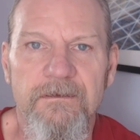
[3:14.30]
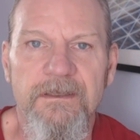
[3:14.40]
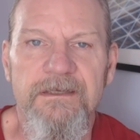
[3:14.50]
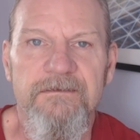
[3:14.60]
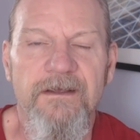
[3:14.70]

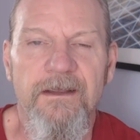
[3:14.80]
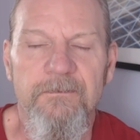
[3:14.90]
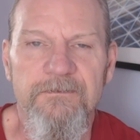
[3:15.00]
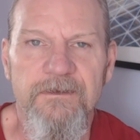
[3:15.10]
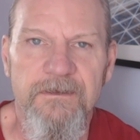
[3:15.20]
lean
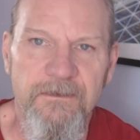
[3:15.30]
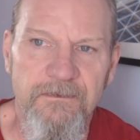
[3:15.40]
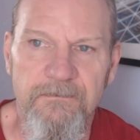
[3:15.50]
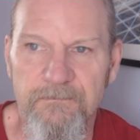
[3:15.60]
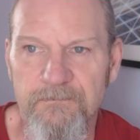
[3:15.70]
times, and
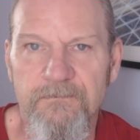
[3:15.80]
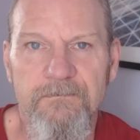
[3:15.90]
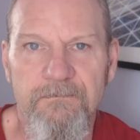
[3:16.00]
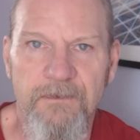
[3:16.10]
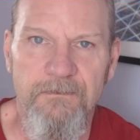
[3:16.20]
then
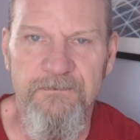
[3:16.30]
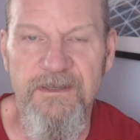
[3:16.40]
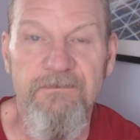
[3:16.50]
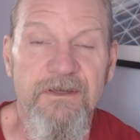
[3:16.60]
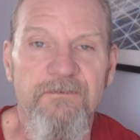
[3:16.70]

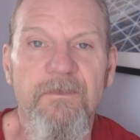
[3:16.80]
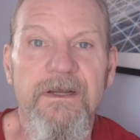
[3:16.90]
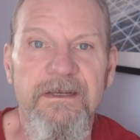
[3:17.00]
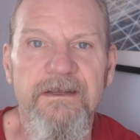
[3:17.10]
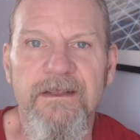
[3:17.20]
save enough
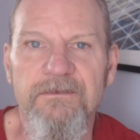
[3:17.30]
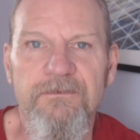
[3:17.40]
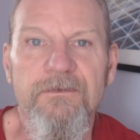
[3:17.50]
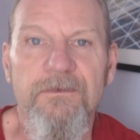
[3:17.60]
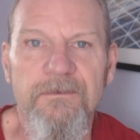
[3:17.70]
money to get
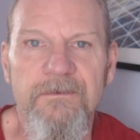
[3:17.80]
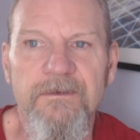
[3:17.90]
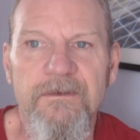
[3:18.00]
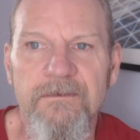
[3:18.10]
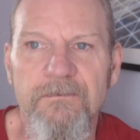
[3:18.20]
through
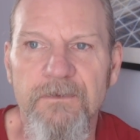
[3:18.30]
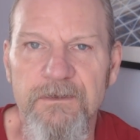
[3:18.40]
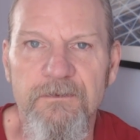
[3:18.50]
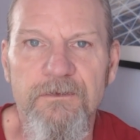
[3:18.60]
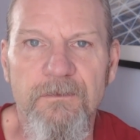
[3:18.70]

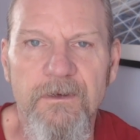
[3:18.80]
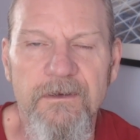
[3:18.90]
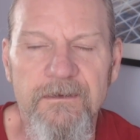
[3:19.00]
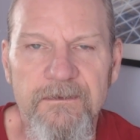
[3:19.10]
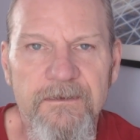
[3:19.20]
when you do
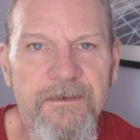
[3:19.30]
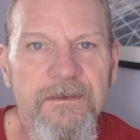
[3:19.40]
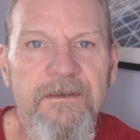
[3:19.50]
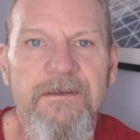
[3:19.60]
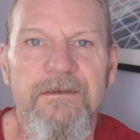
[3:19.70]
work.
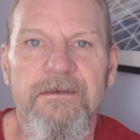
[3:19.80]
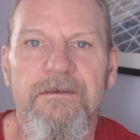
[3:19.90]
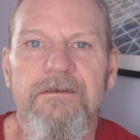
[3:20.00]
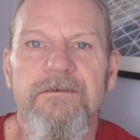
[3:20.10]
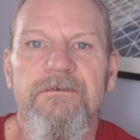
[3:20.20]

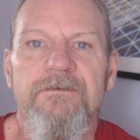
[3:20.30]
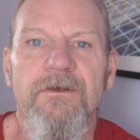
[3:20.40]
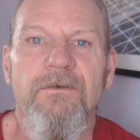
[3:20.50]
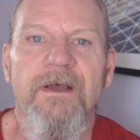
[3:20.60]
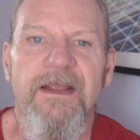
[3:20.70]

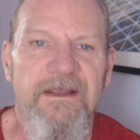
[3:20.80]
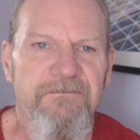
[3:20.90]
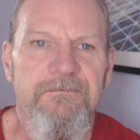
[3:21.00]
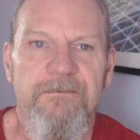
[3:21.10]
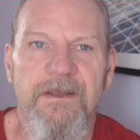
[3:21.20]
So
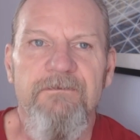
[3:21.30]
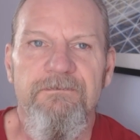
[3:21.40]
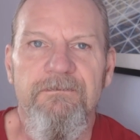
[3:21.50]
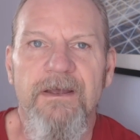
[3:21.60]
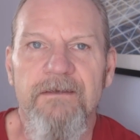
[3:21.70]

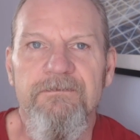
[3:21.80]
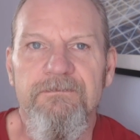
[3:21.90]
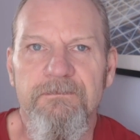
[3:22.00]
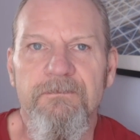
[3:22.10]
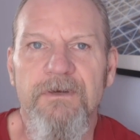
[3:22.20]

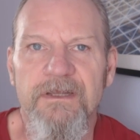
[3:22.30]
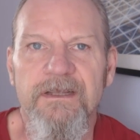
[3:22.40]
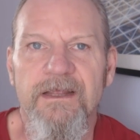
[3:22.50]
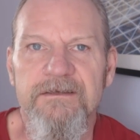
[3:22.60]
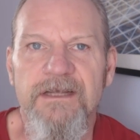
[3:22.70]
I've
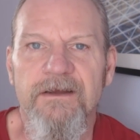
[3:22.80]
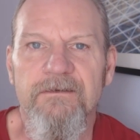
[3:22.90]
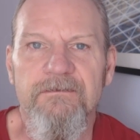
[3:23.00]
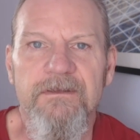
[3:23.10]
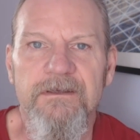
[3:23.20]
really gotten
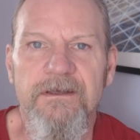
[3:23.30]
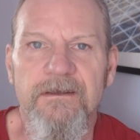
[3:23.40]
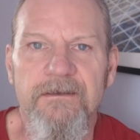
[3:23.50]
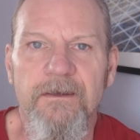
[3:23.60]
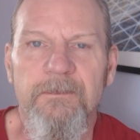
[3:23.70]
tired of the
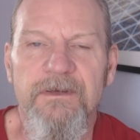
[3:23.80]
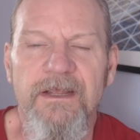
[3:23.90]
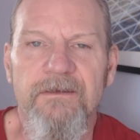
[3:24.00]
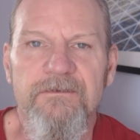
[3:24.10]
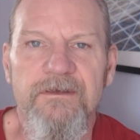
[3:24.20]
up and
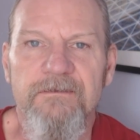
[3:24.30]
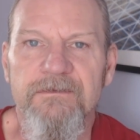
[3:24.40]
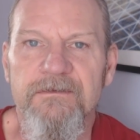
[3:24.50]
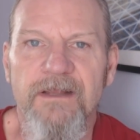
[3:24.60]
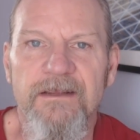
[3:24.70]
down
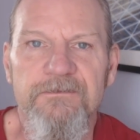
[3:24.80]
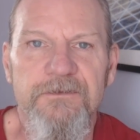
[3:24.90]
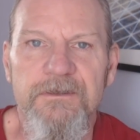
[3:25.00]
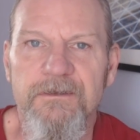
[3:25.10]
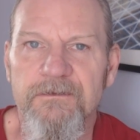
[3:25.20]
stuff these last
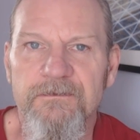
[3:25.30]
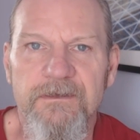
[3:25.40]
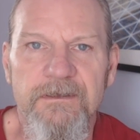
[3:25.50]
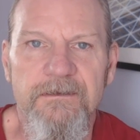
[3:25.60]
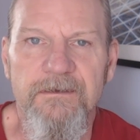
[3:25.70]
few years,
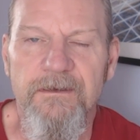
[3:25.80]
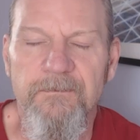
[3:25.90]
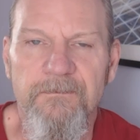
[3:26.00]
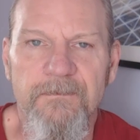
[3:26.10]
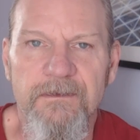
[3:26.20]
and
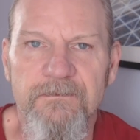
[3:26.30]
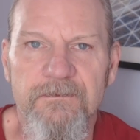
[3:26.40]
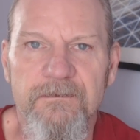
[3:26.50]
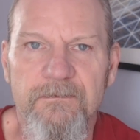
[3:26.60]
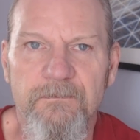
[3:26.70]

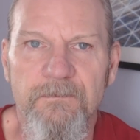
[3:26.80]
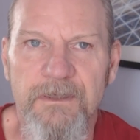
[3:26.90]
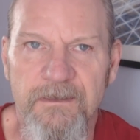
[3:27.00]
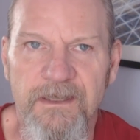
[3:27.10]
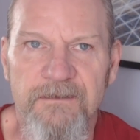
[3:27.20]

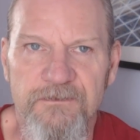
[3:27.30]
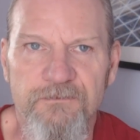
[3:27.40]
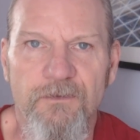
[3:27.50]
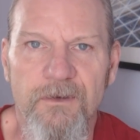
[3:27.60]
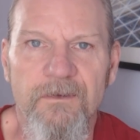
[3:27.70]
and the
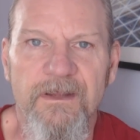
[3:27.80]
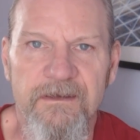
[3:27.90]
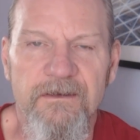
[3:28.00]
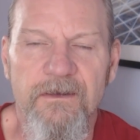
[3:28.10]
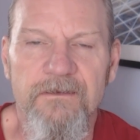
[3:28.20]
struggle
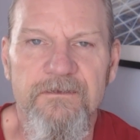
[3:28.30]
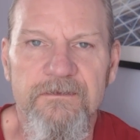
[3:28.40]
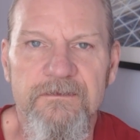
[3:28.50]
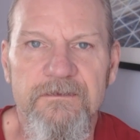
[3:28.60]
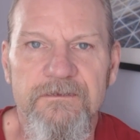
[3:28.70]
that it
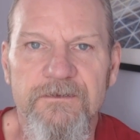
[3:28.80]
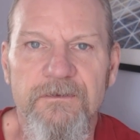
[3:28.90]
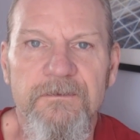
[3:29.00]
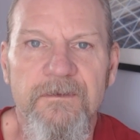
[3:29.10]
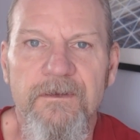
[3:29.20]
causes.
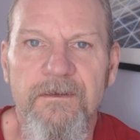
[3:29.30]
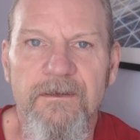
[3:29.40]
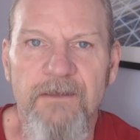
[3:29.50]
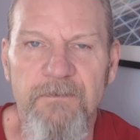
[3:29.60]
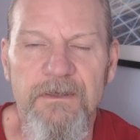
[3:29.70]
So
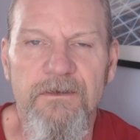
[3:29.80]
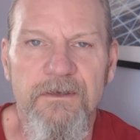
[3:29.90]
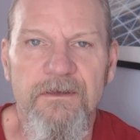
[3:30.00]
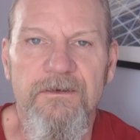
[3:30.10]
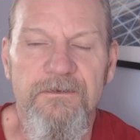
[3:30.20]
I've been
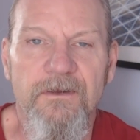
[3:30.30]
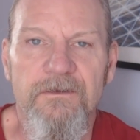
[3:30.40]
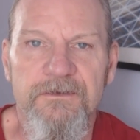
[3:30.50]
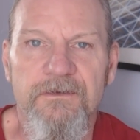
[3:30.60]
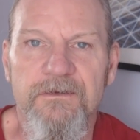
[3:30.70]
looking on
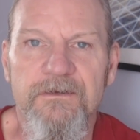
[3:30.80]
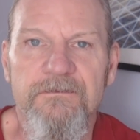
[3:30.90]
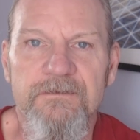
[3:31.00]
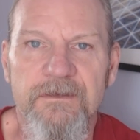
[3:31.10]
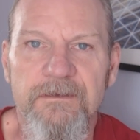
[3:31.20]

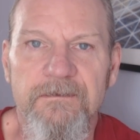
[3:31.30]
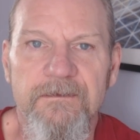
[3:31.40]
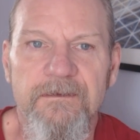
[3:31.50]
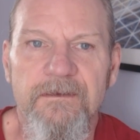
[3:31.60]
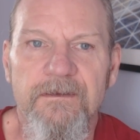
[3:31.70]
alternatives,
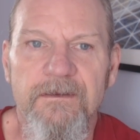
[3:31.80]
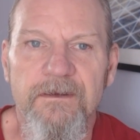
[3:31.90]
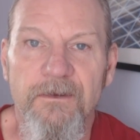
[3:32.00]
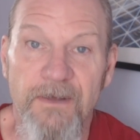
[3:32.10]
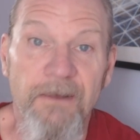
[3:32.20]
and
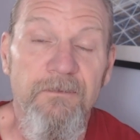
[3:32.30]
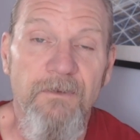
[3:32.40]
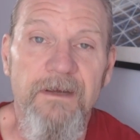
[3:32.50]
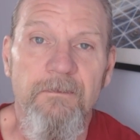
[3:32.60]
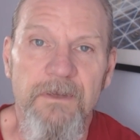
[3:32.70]
I
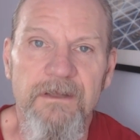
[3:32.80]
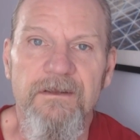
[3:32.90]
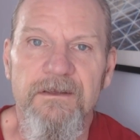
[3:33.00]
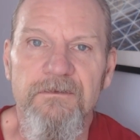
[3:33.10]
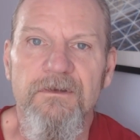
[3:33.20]
would
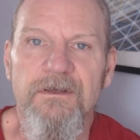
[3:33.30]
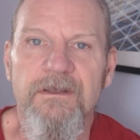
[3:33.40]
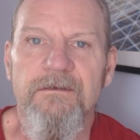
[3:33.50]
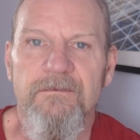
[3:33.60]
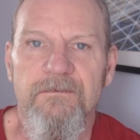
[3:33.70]
recommend that you
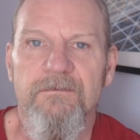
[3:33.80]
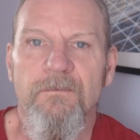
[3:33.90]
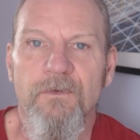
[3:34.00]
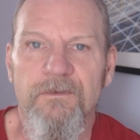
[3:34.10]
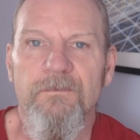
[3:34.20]
look at
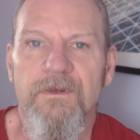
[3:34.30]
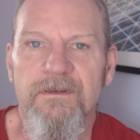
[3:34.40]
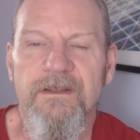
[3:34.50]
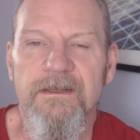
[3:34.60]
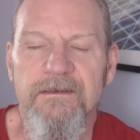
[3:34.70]
more than
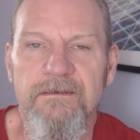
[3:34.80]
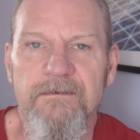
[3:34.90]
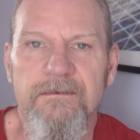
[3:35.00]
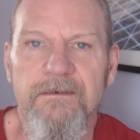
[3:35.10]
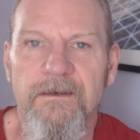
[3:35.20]
one thing
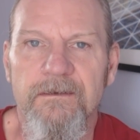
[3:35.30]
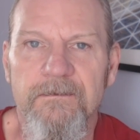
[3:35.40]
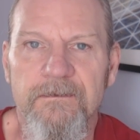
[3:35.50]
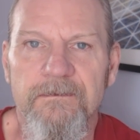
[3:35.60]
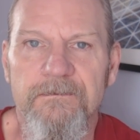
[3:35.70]

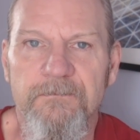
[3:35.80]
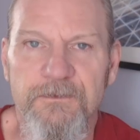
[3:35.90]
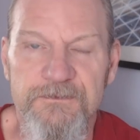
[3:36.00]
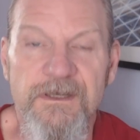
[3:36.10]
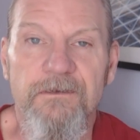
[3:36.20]

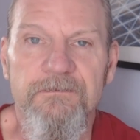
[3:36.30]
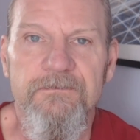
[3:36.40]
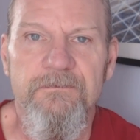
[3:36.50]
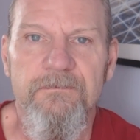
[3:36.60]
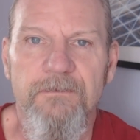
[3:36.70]

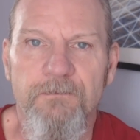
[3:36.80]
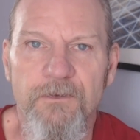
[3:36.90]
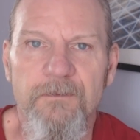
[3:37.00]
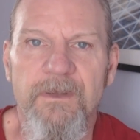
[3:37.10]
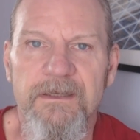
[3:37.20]
yourself
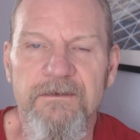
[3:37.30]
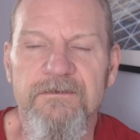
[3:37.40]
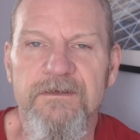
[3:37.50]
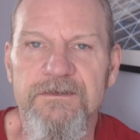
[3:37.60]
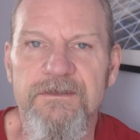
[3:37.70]
before you make a
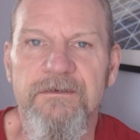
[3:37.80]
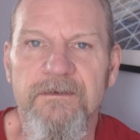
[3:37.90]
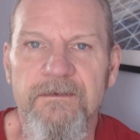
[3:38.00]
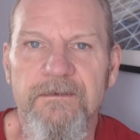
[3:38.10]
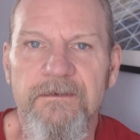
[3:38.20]
decision.
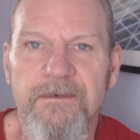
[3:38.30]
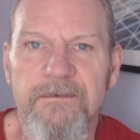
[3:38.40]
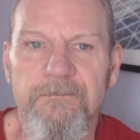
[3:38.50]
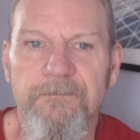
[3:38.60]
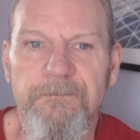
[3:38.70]

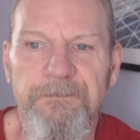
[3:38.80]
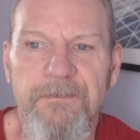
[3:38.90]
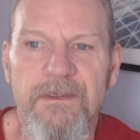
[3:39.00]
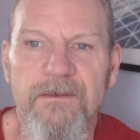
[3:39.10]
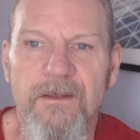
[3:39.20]
Um,
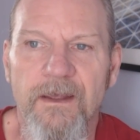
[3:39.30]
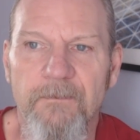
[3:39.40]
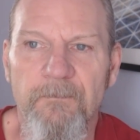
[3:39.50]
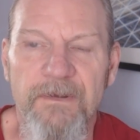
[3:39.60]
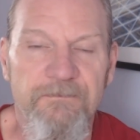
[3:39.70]

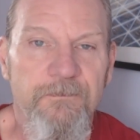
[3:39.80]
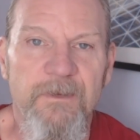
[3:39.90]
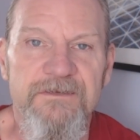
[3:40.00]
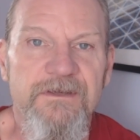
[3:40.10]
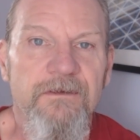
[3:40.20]
for
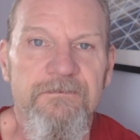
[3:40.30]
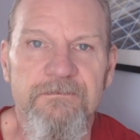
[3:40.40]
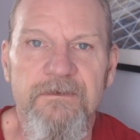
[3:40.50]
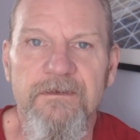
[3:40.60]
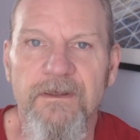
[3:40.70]

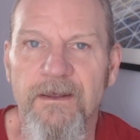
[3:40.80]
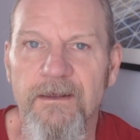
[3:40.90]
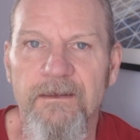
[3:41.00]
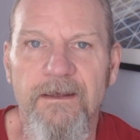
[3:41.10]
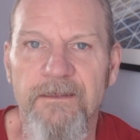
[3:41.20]
myself,
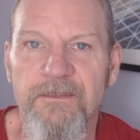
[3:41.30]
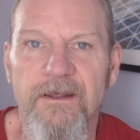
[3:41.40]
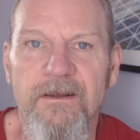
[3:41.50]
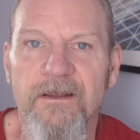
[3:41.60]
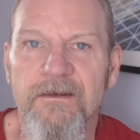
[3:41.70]
I
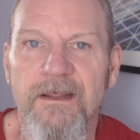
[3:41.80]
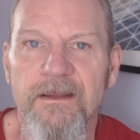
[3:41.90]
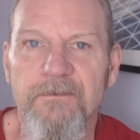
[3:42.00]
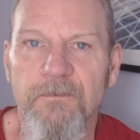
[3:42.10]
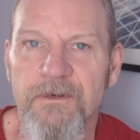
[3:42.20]
thought
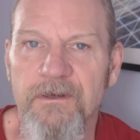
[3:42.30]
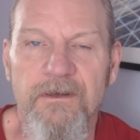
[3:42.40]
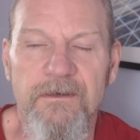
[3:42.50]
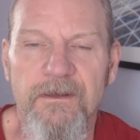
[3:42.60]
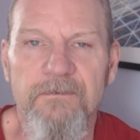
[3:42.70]
working
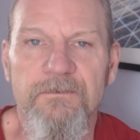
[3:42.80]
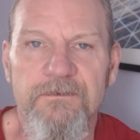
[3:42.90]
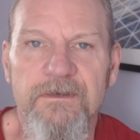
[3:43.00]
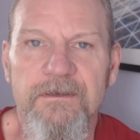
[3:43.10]
online